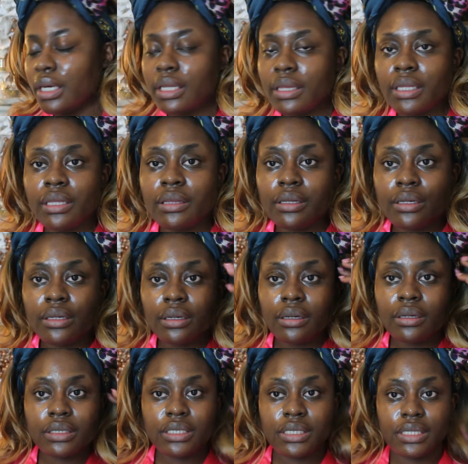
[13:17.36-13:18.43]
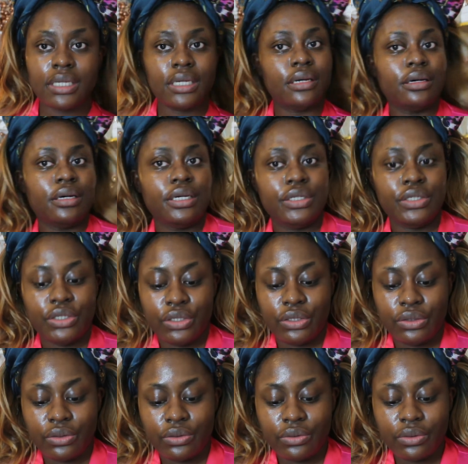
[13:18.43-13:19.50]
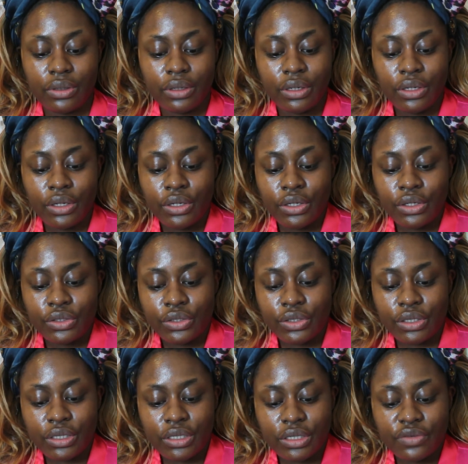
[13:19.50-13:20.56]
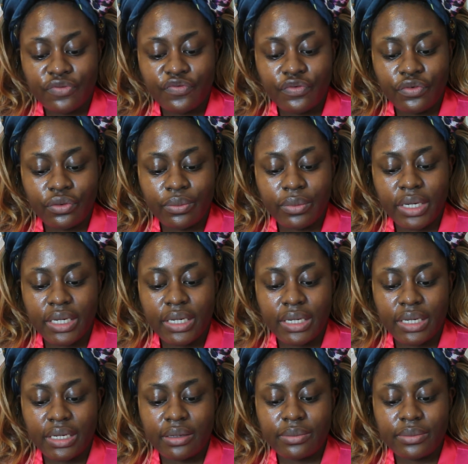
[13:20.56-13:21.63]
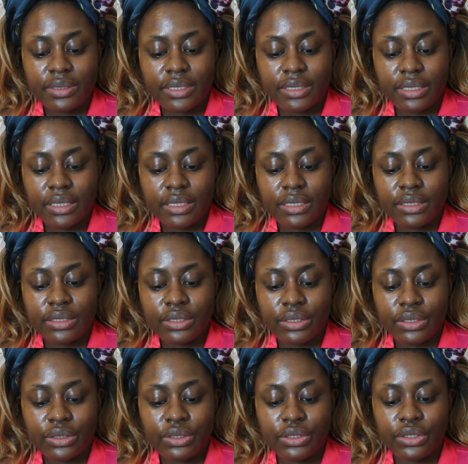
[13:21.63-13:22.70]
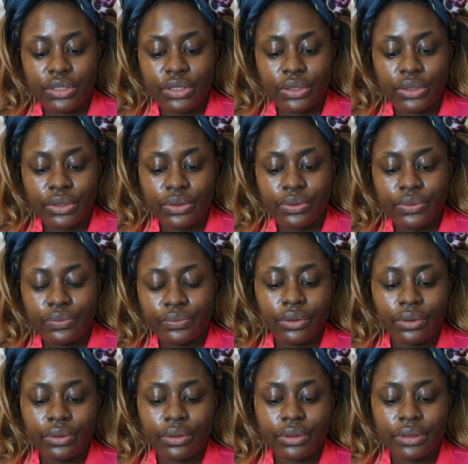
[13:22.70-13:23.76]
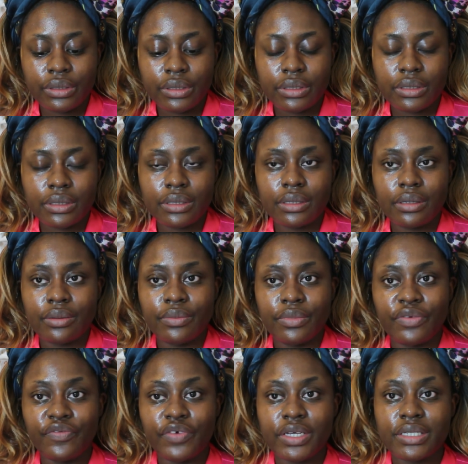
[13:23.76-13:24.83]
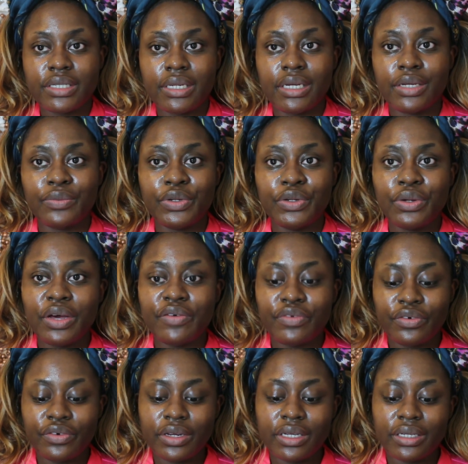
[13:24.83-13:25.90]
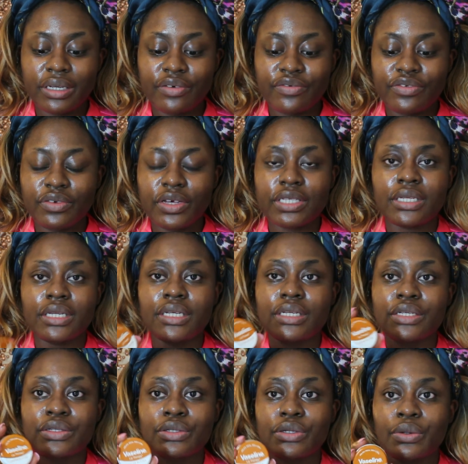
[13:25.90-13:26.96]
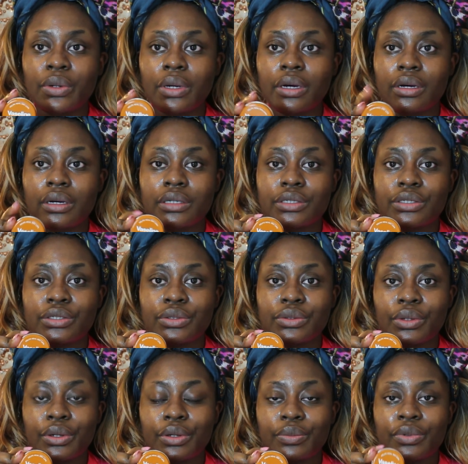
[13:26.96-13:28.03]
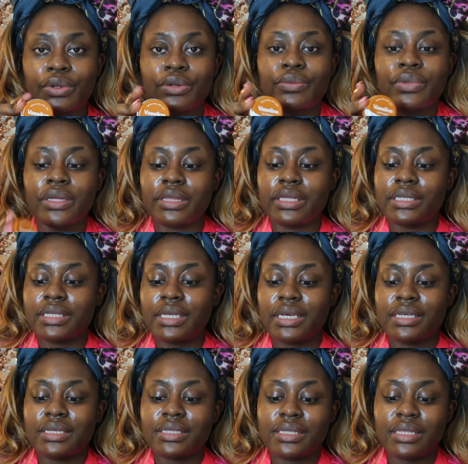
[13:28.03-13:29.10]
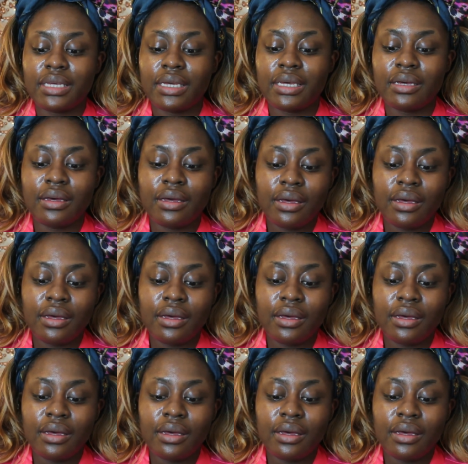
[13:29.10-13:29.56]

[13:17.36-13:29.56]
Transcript: and then the last thing I do just for my lips is to put on some Vaseline. When you have acrylic nails, Vaseline is so hard to open, but this is the